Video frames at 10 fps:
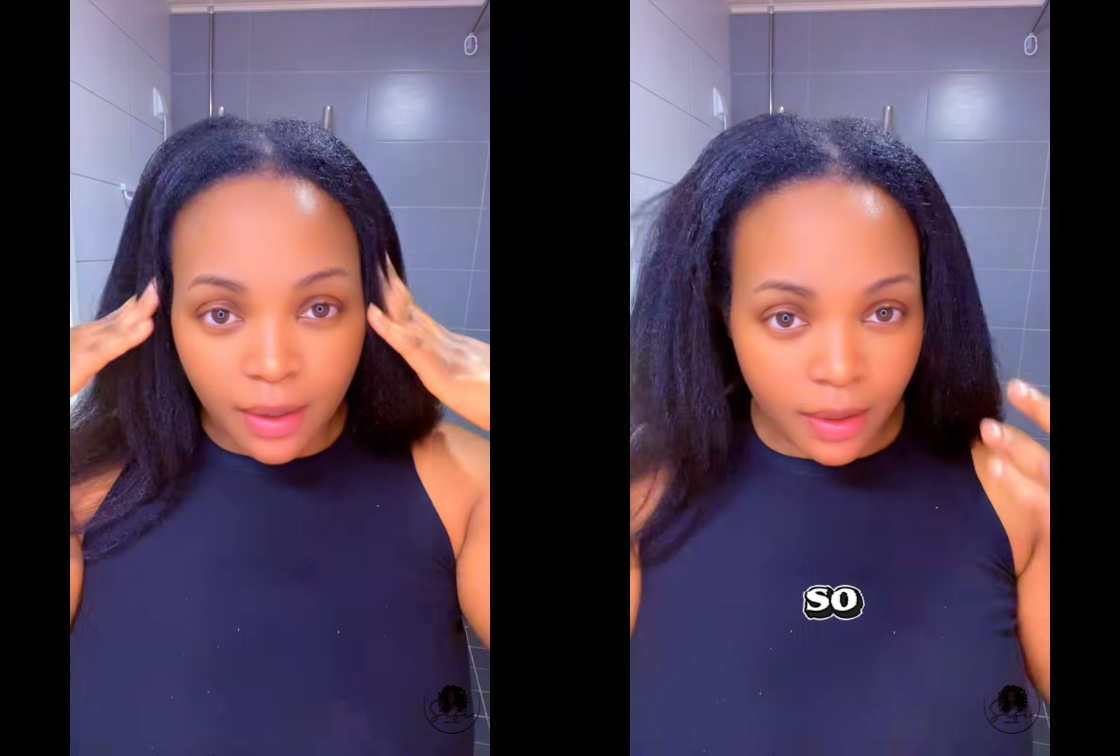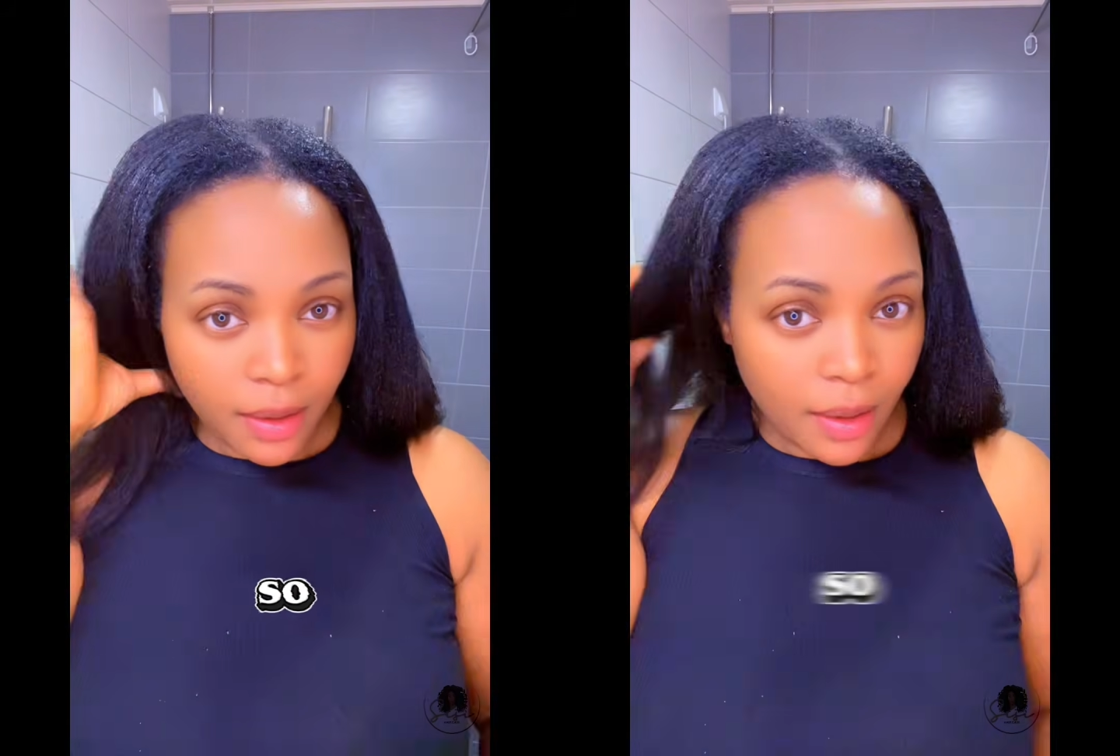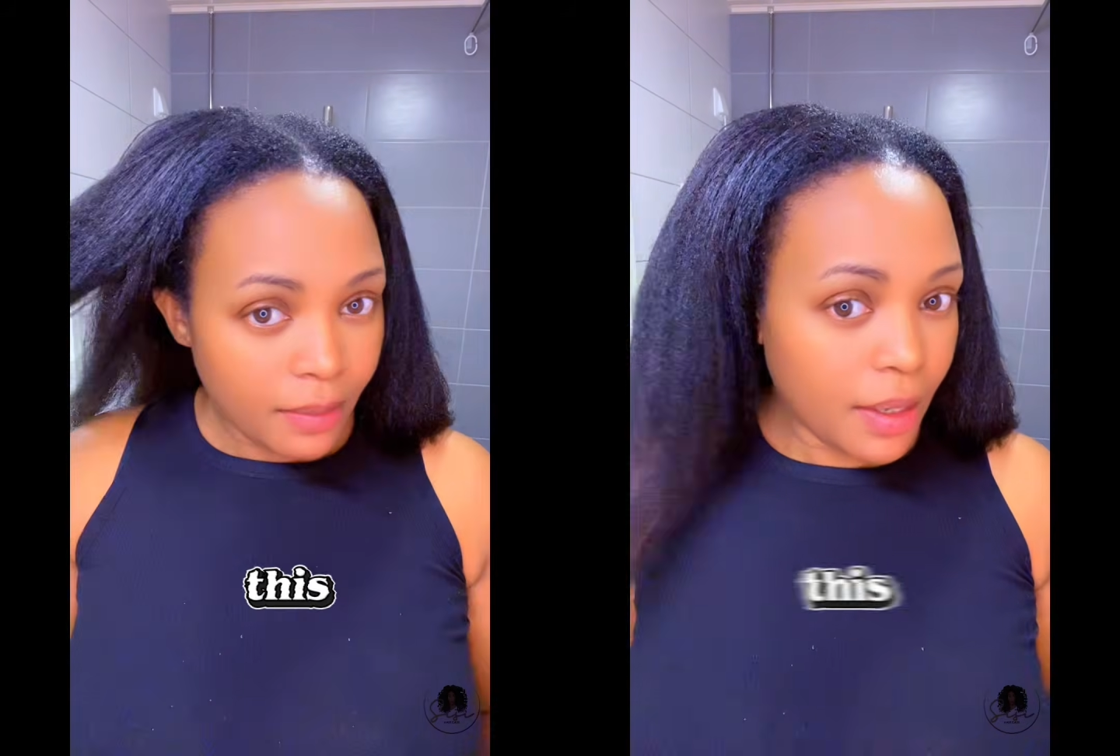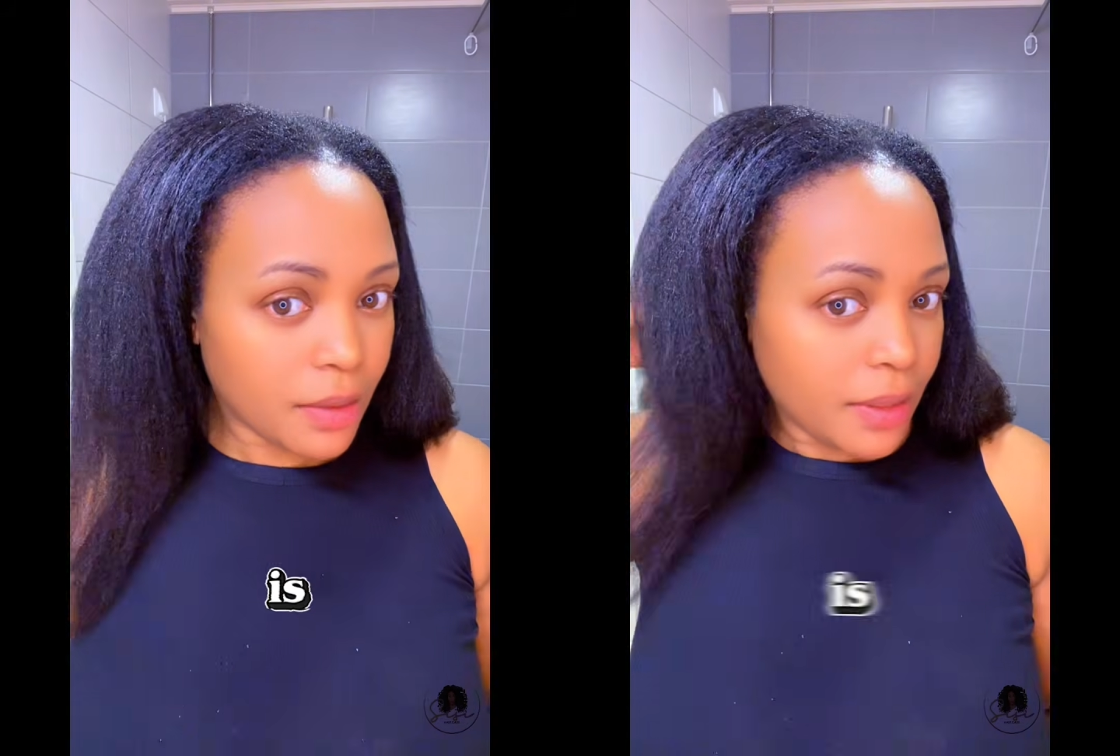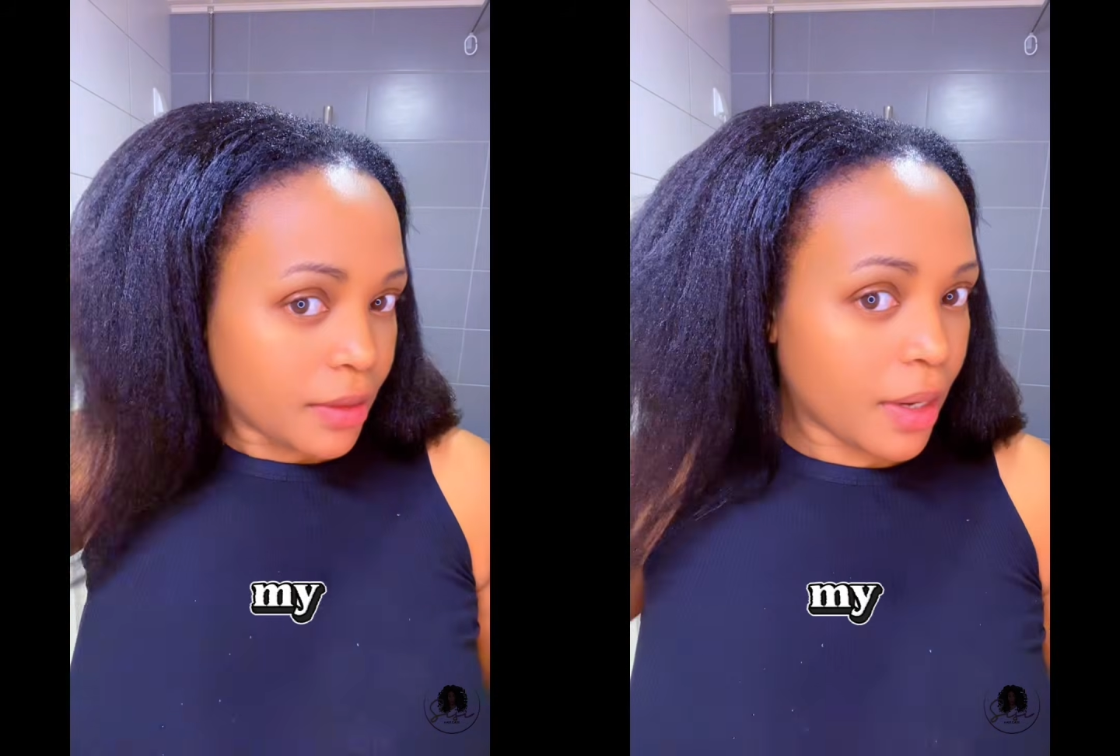So this
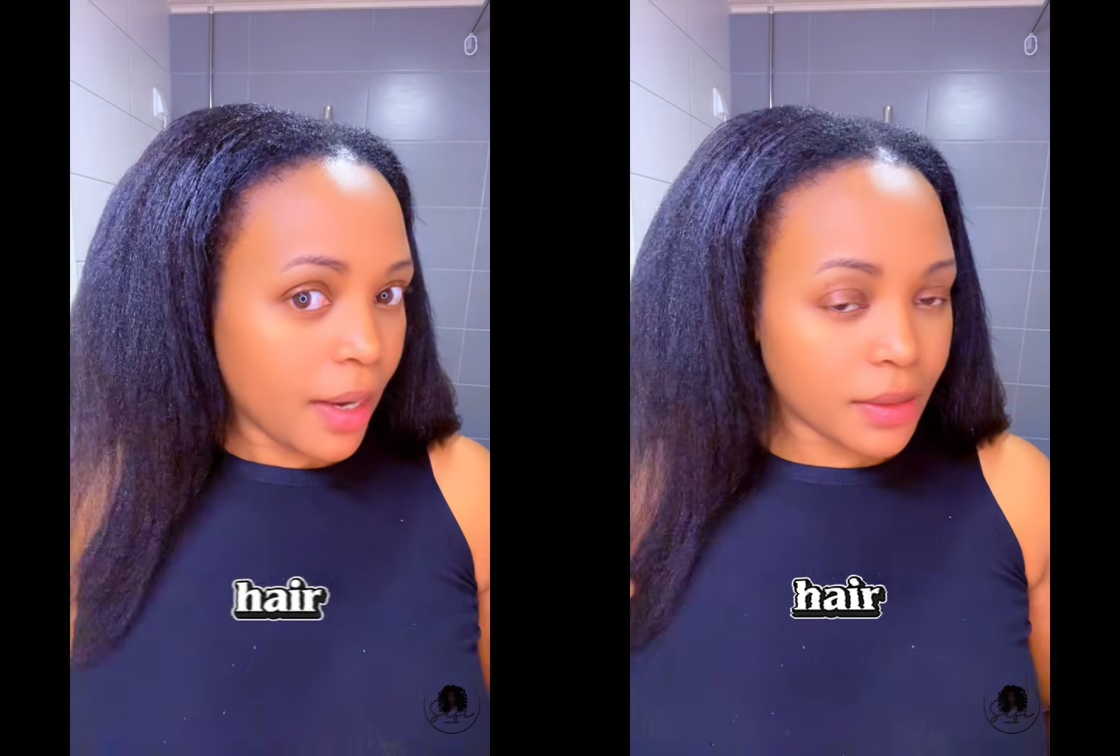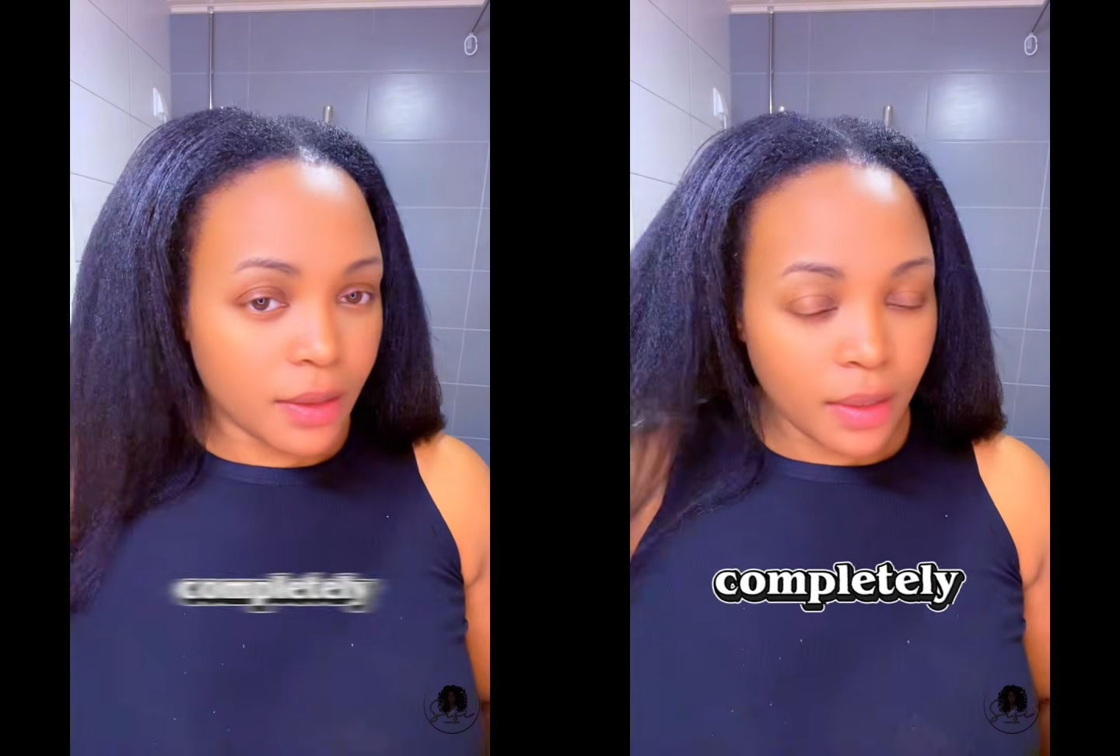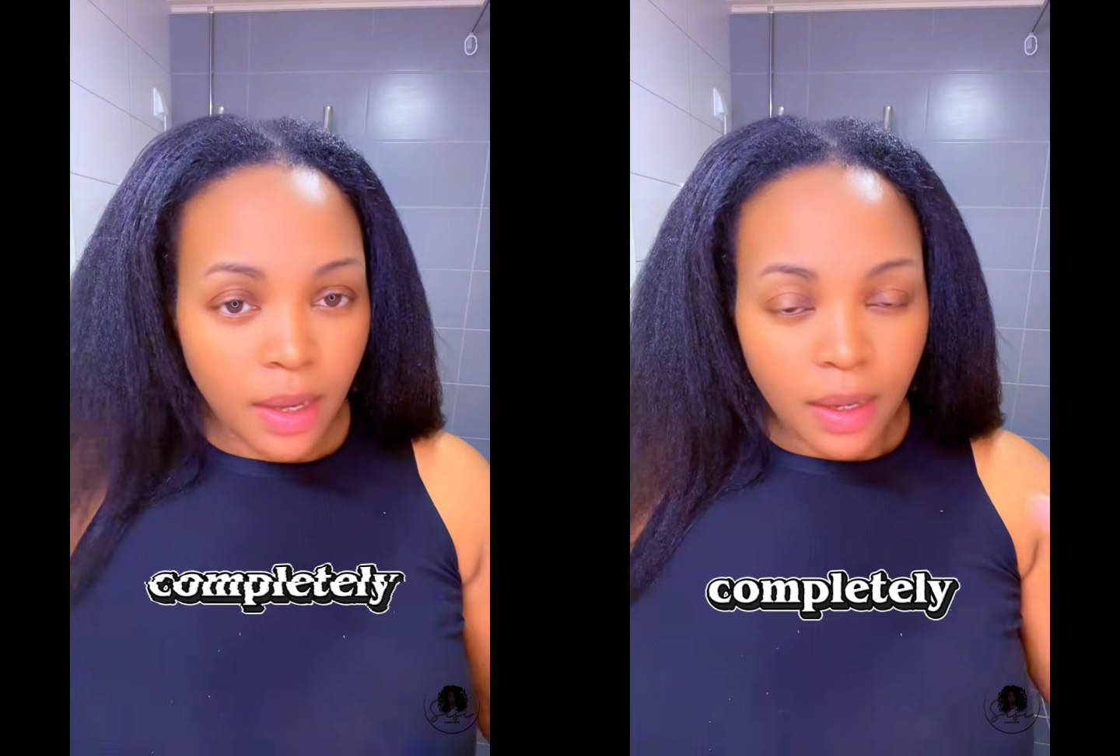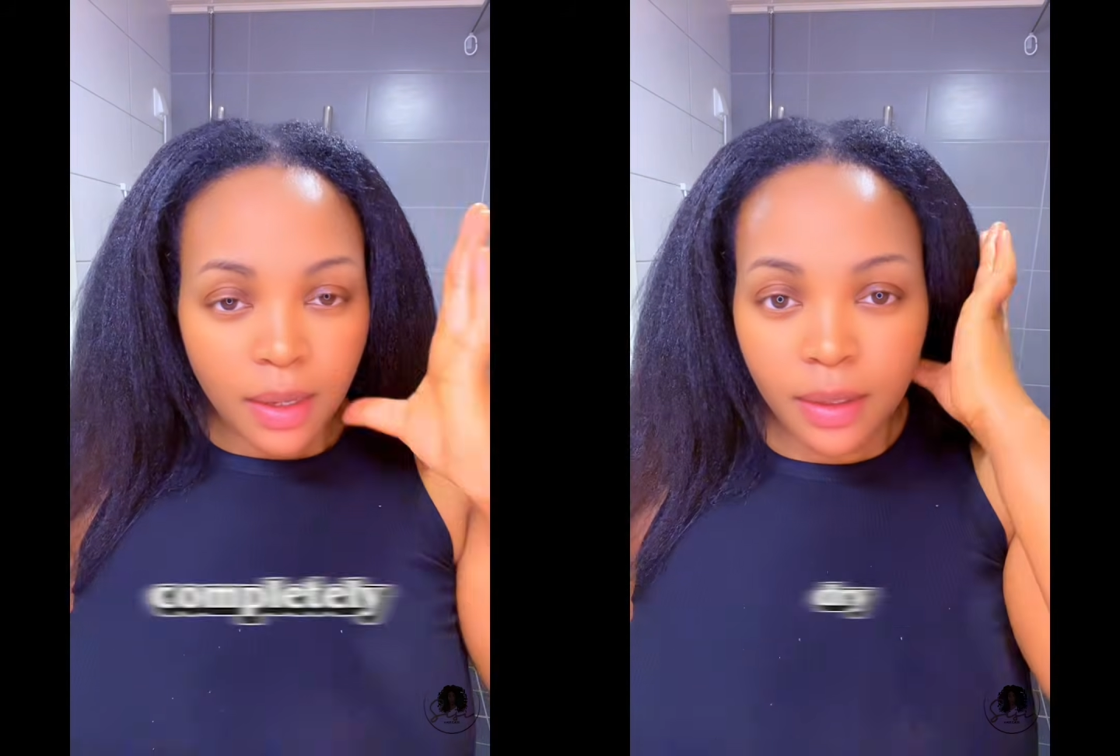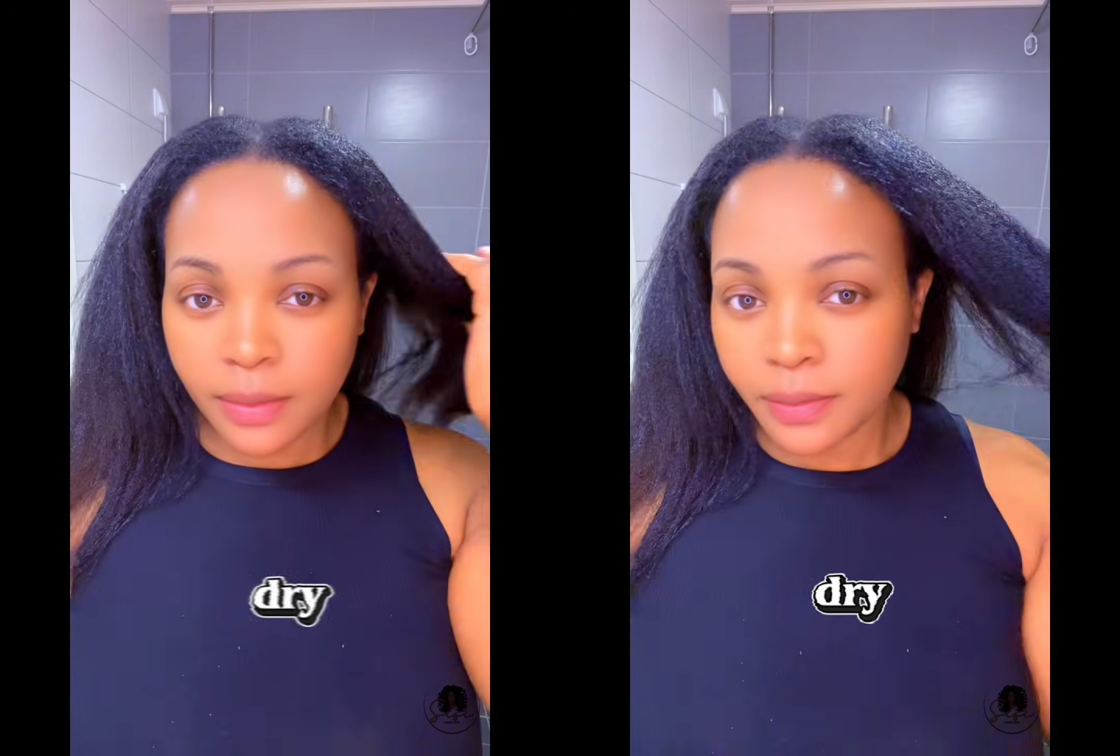is my hair completely
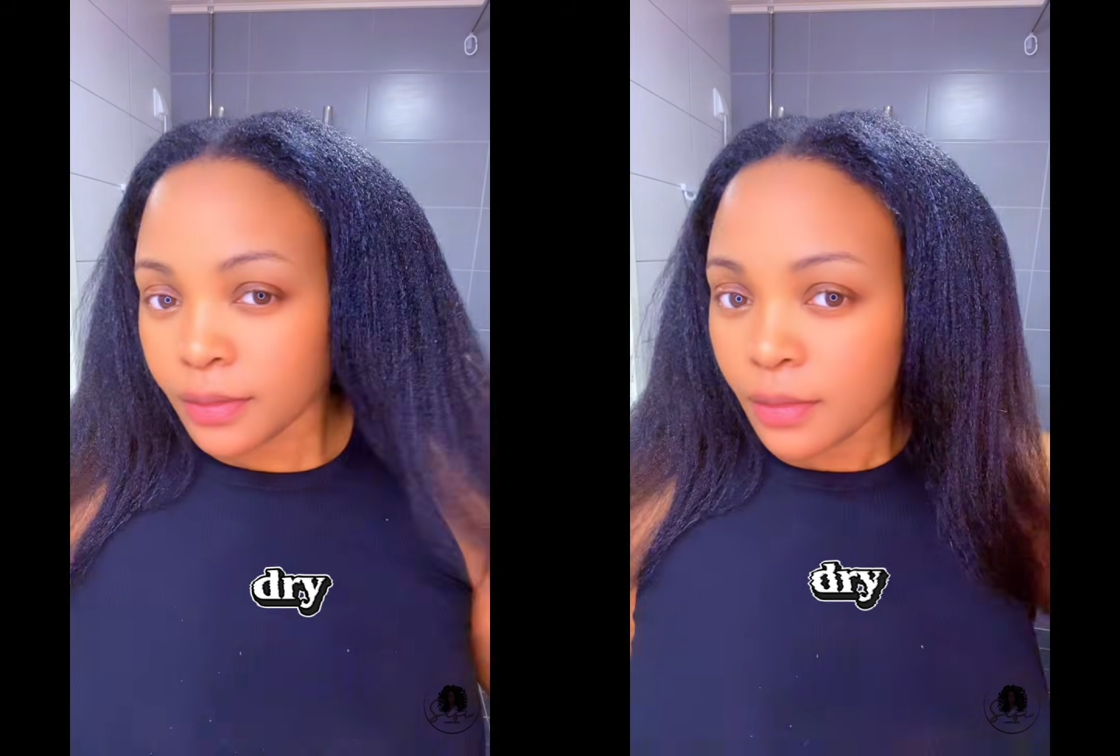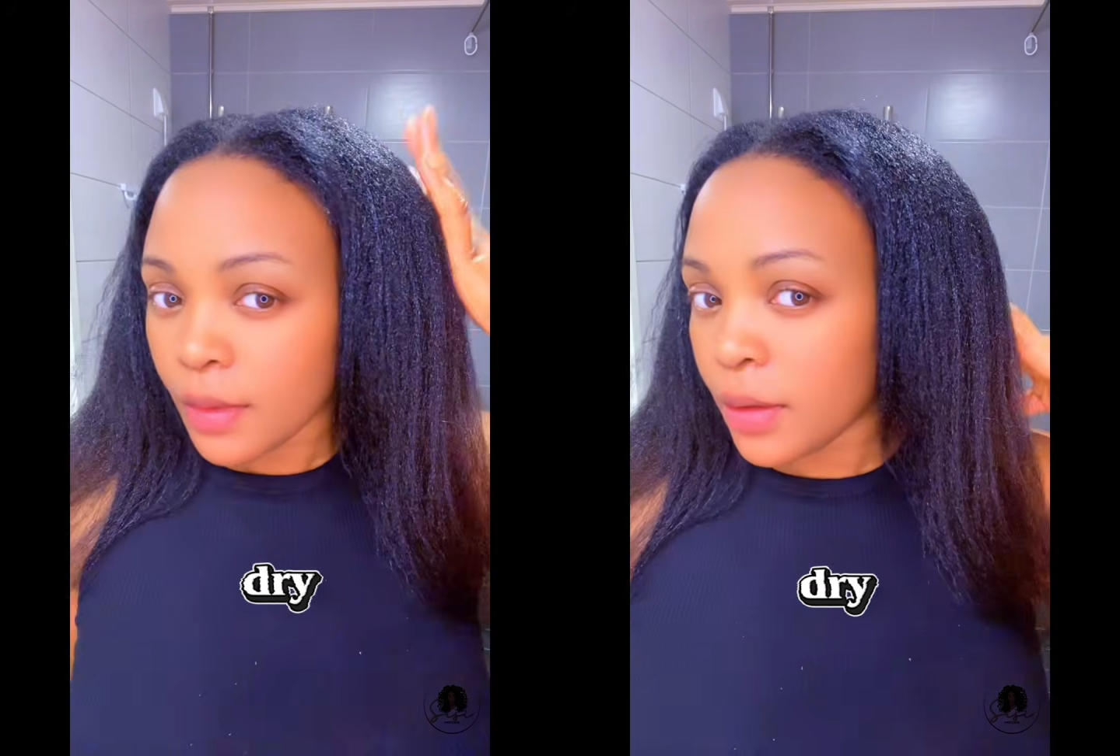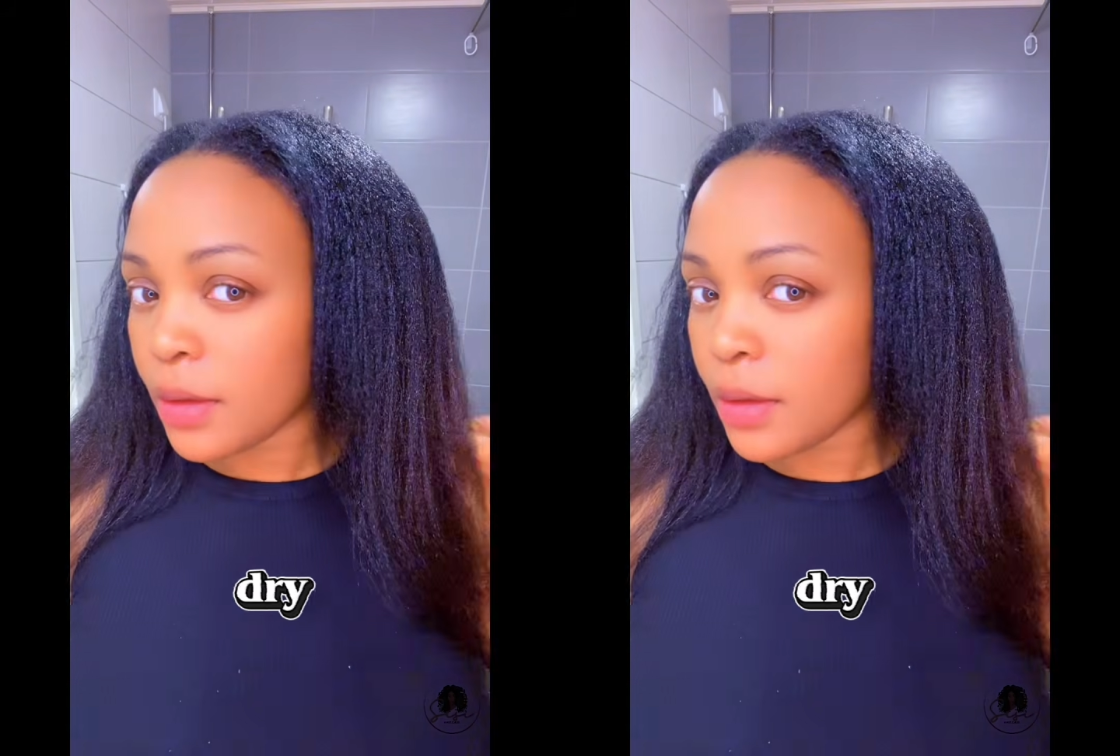dry,